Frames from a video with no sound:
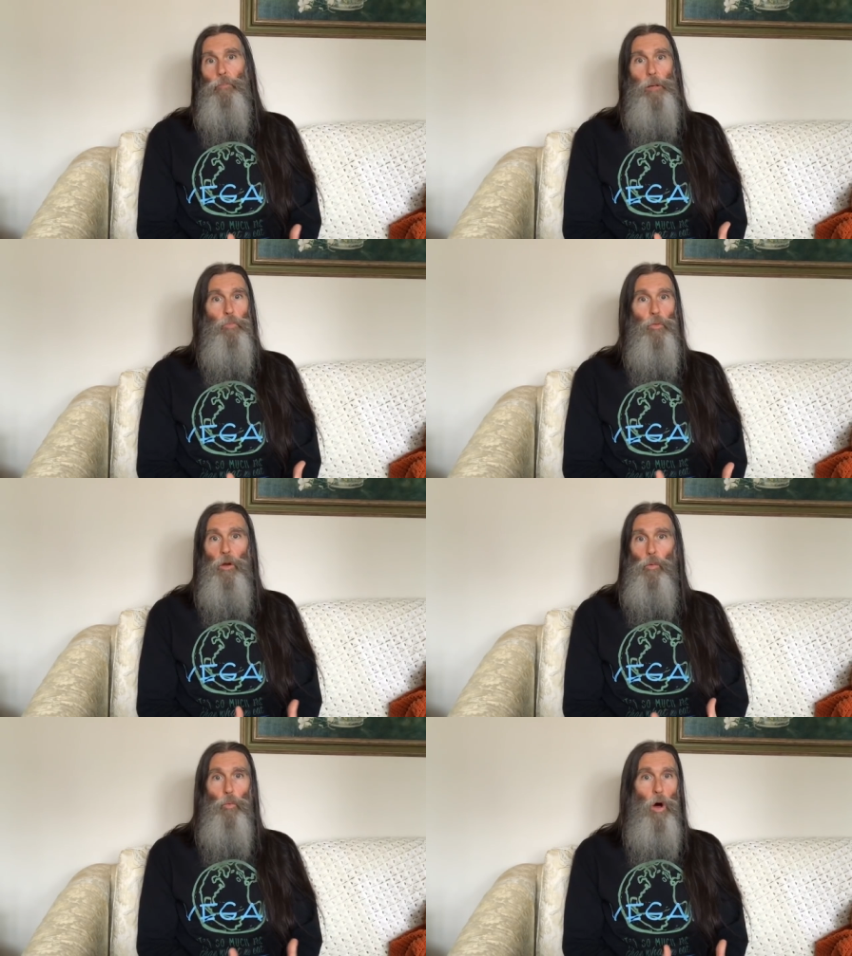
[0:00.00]
people
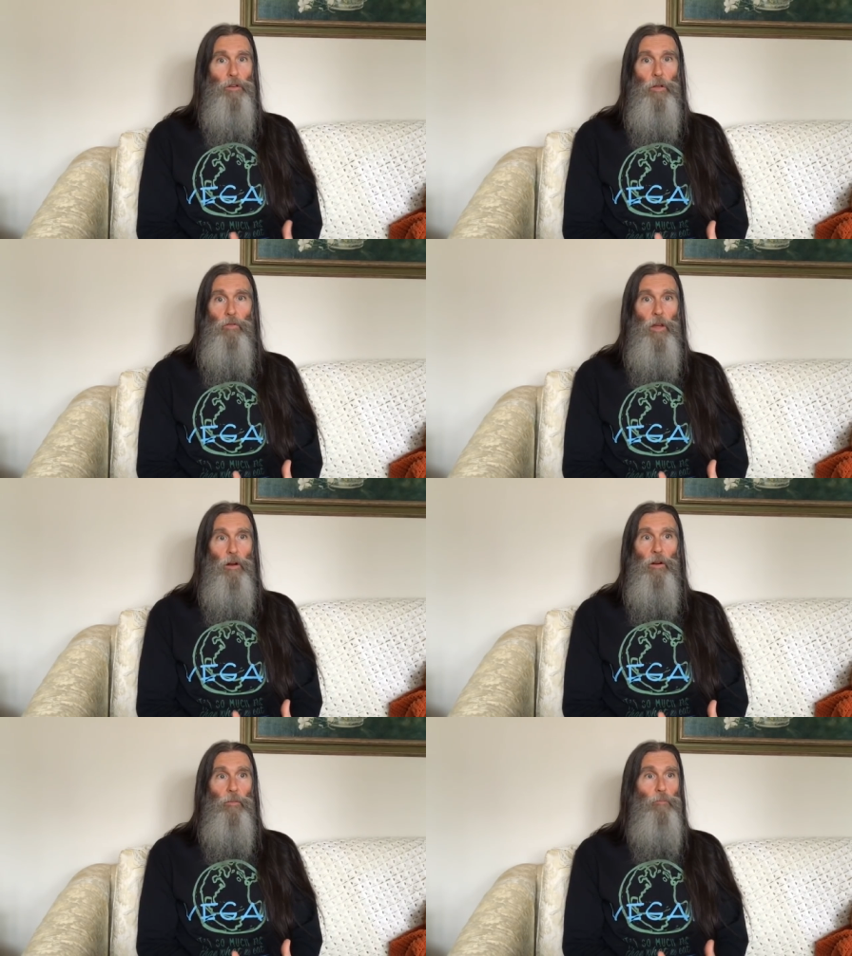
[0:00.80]
that want that
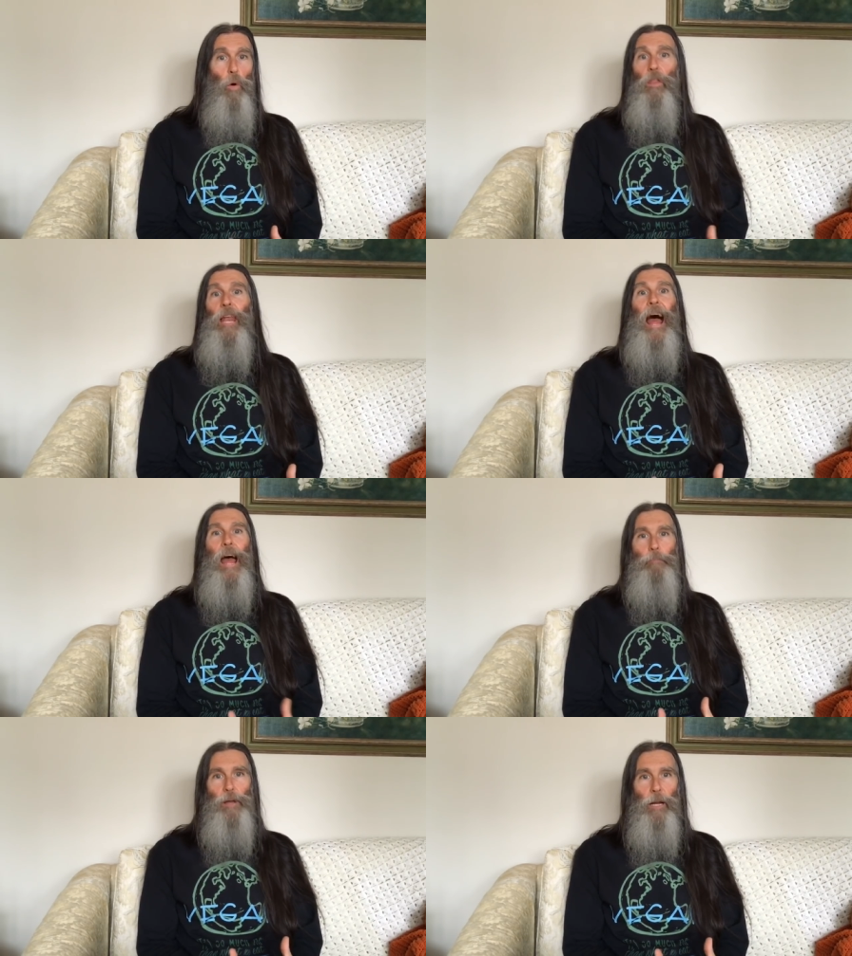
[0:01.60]
are more than
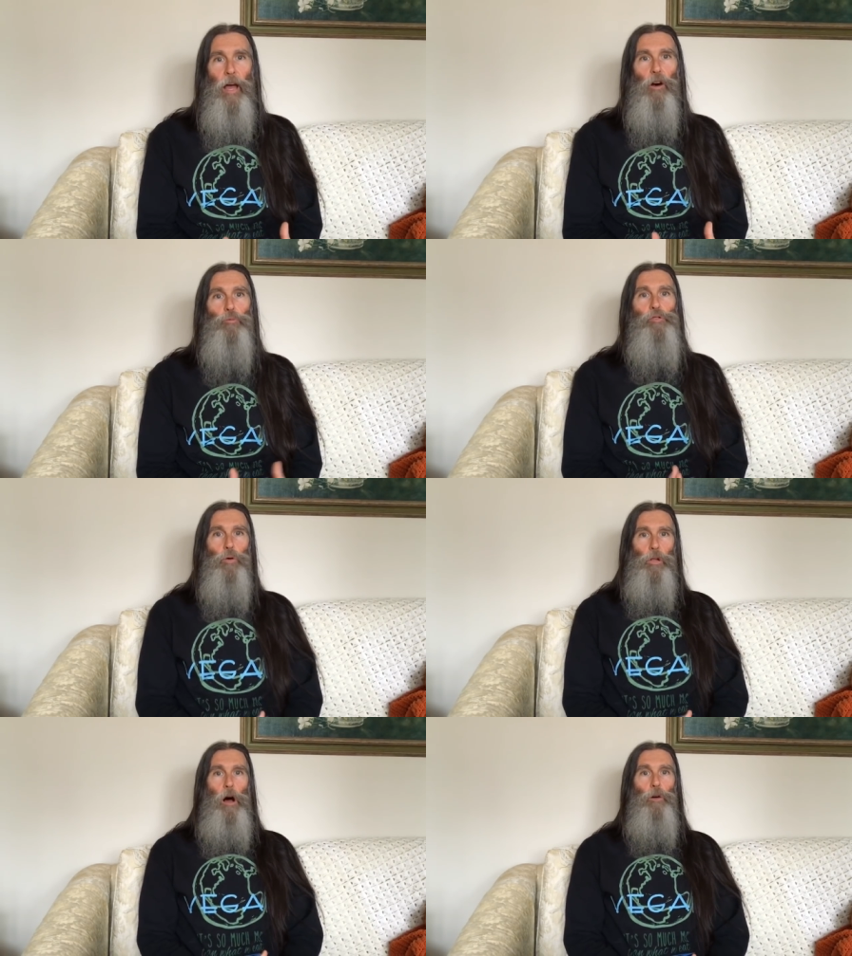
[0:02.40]
happy to help
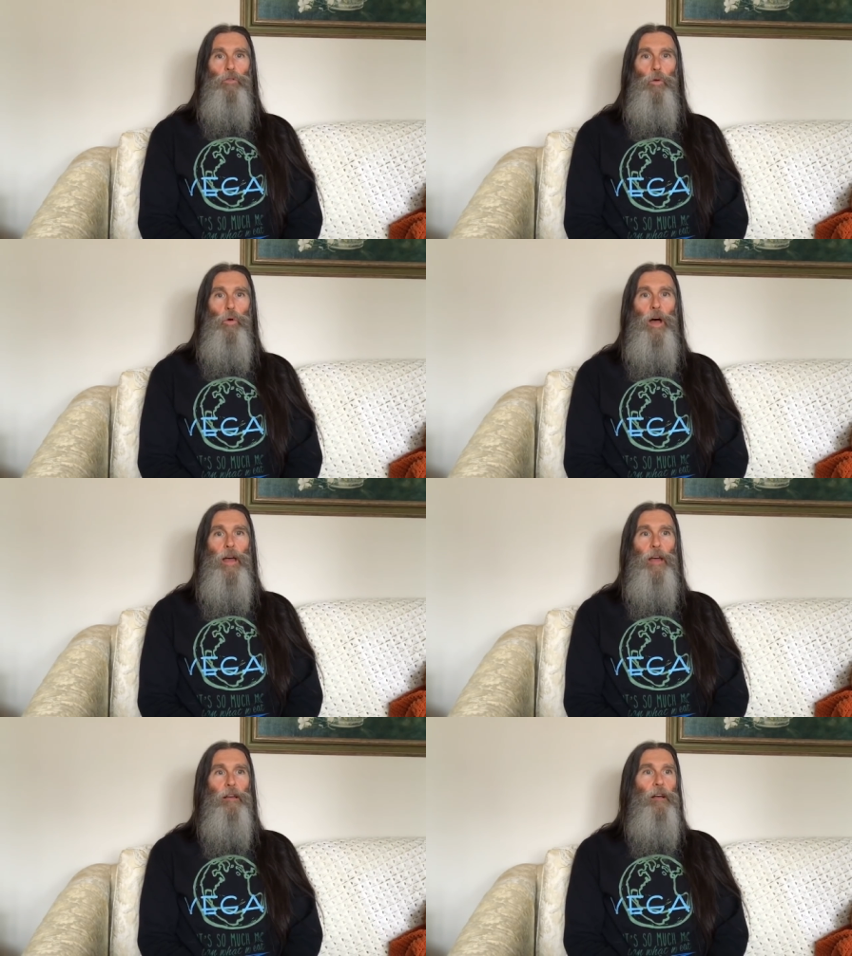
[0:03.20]
you along the
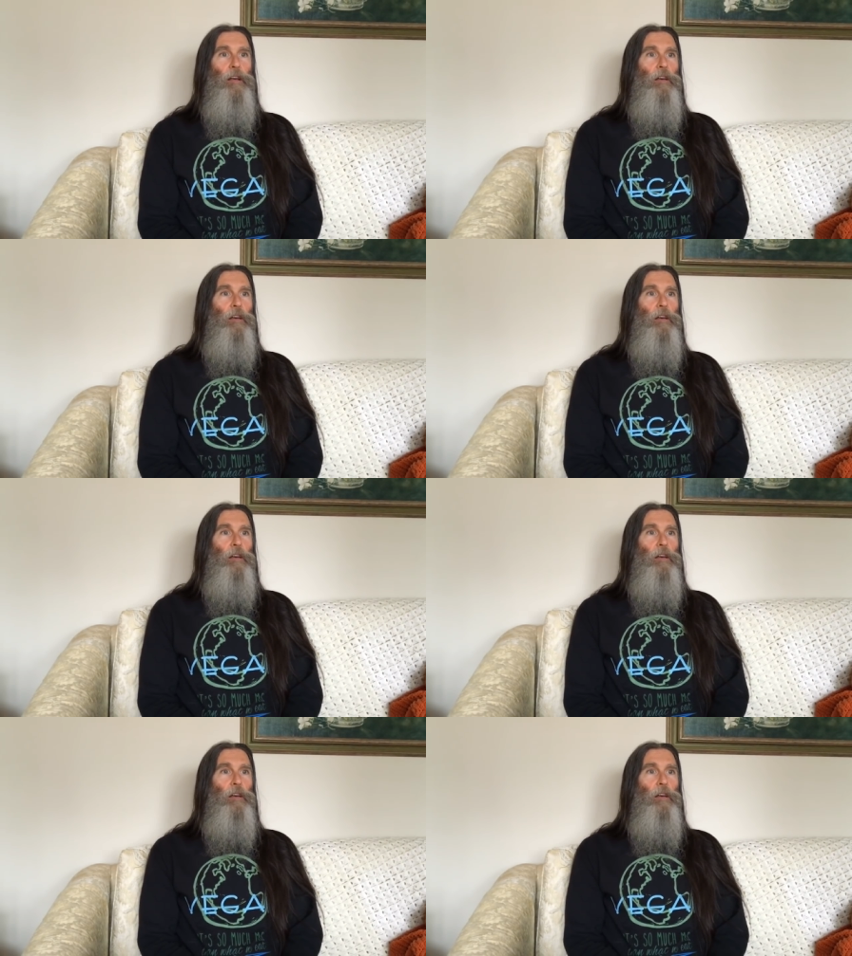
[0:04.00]
way